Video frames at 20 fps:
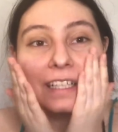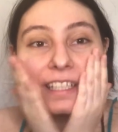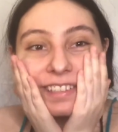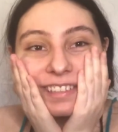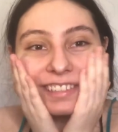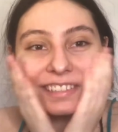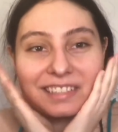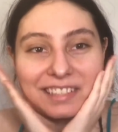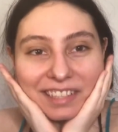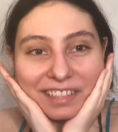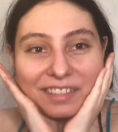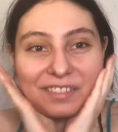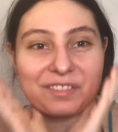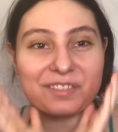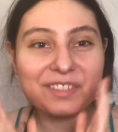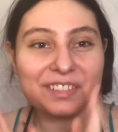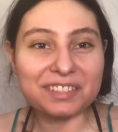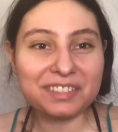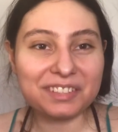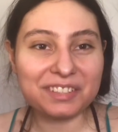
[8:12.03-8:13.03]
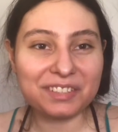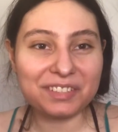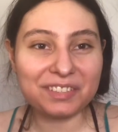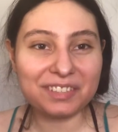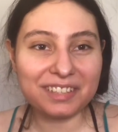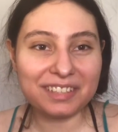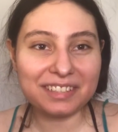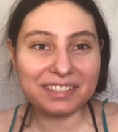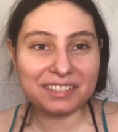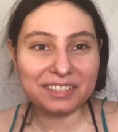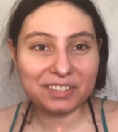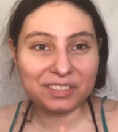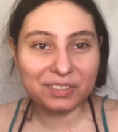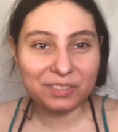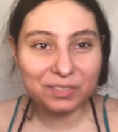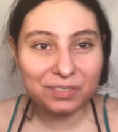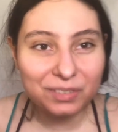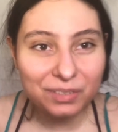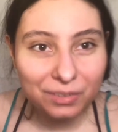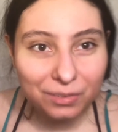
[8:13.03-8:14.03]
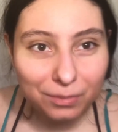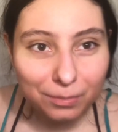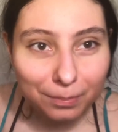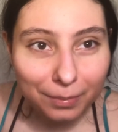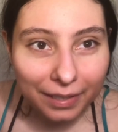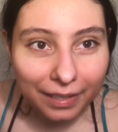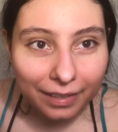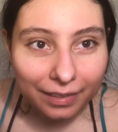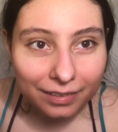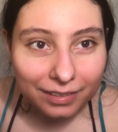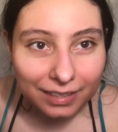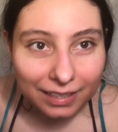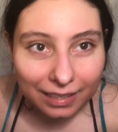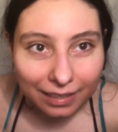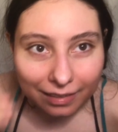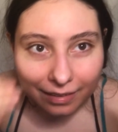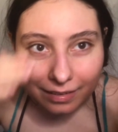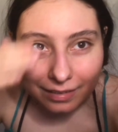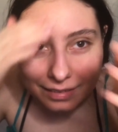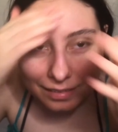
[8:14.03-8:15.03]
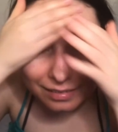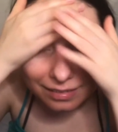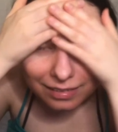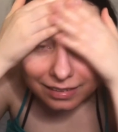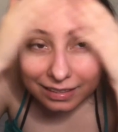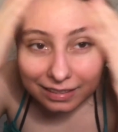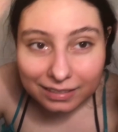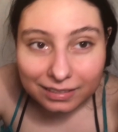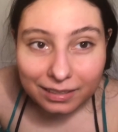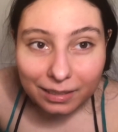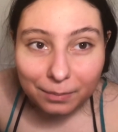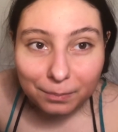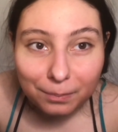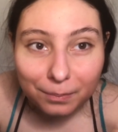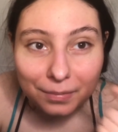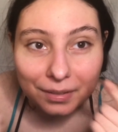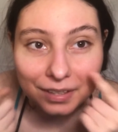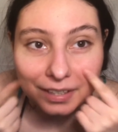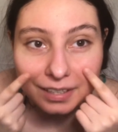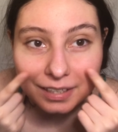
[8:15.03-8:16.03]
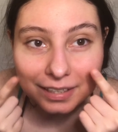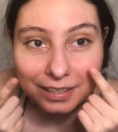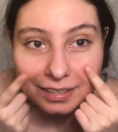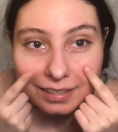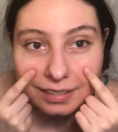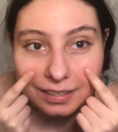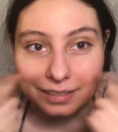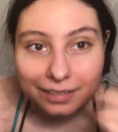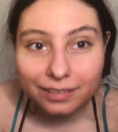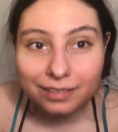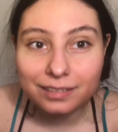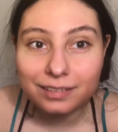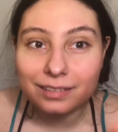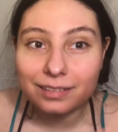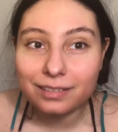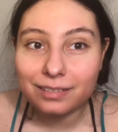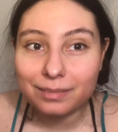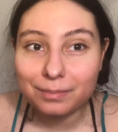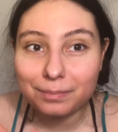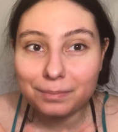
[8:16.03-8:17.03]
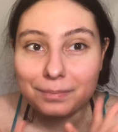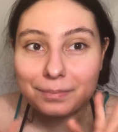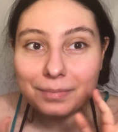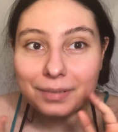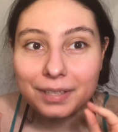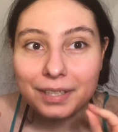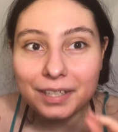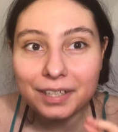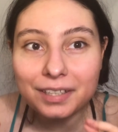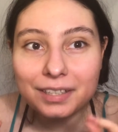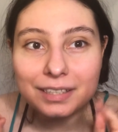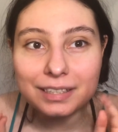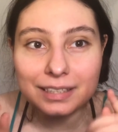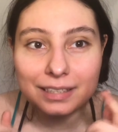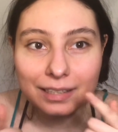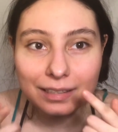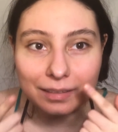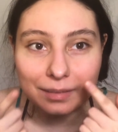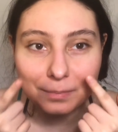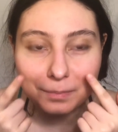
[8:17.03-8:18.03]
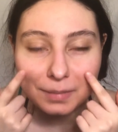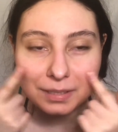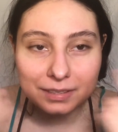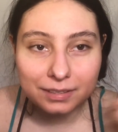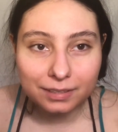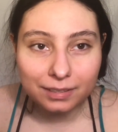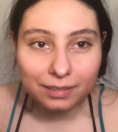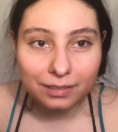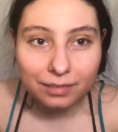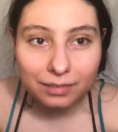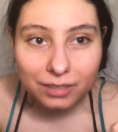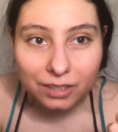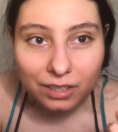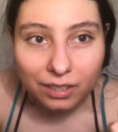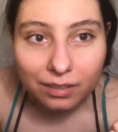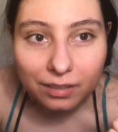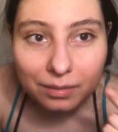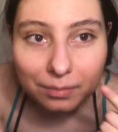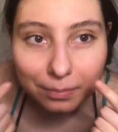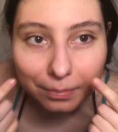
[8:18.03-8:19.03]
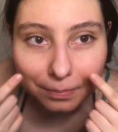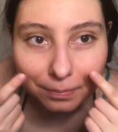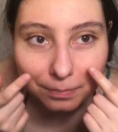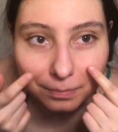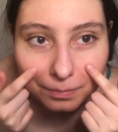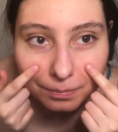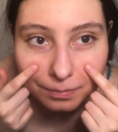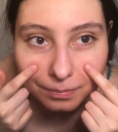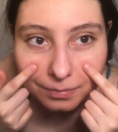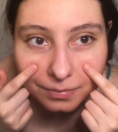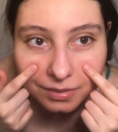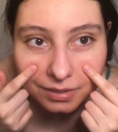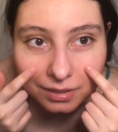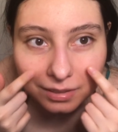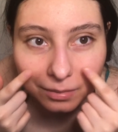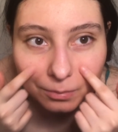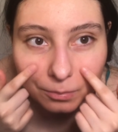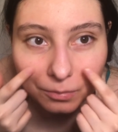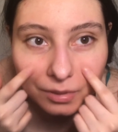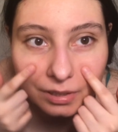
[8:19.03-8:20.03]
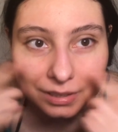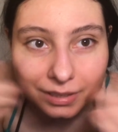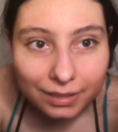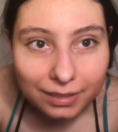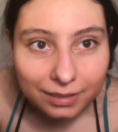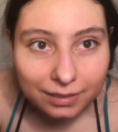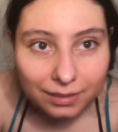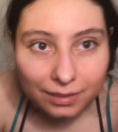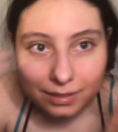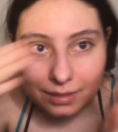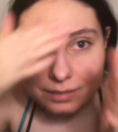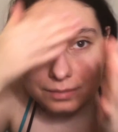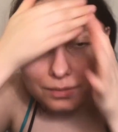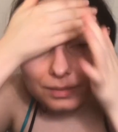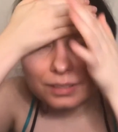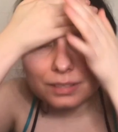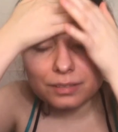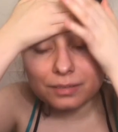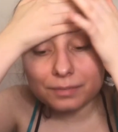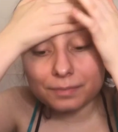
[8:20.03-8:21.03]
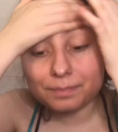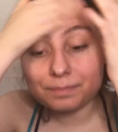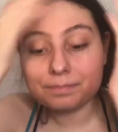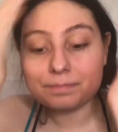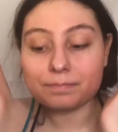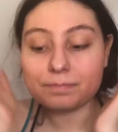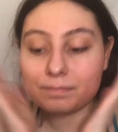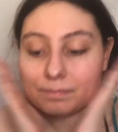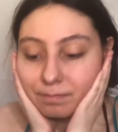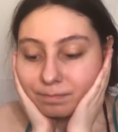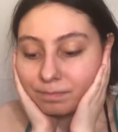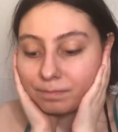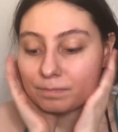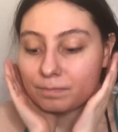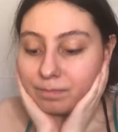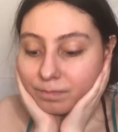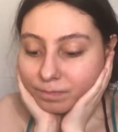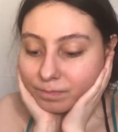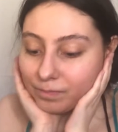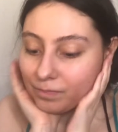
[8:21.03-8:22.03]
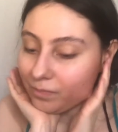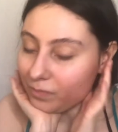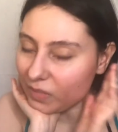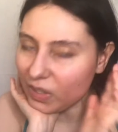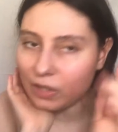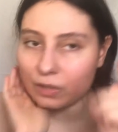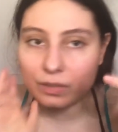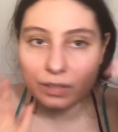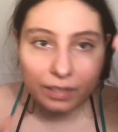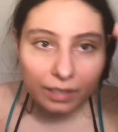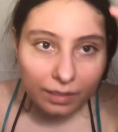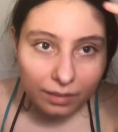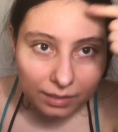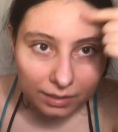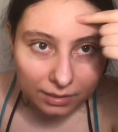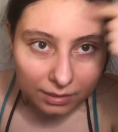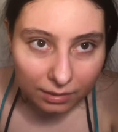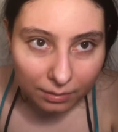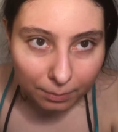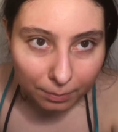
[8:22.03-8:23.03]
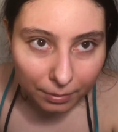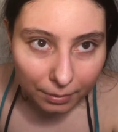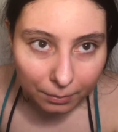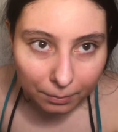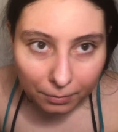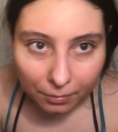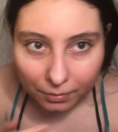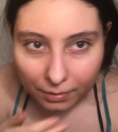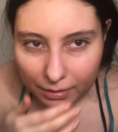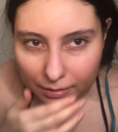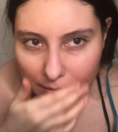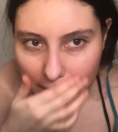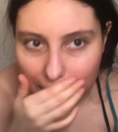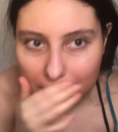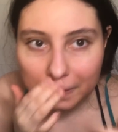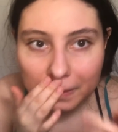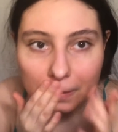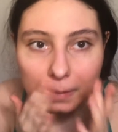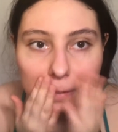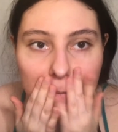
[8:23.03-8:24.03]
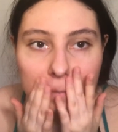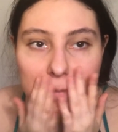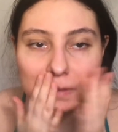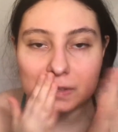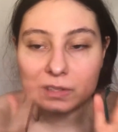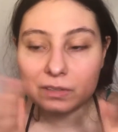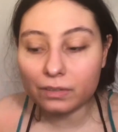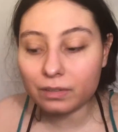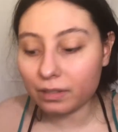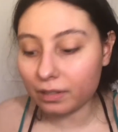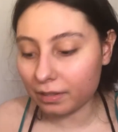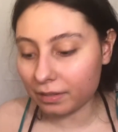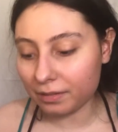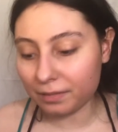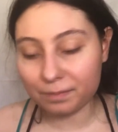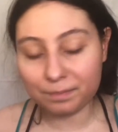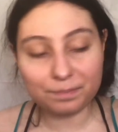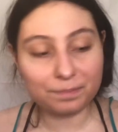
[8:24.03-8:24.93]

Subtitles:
because I don't want this to go bad again because I'm barely getting my skin to like somewhat decent. So, oh yeah, and that's a pimple, I think. So I can't.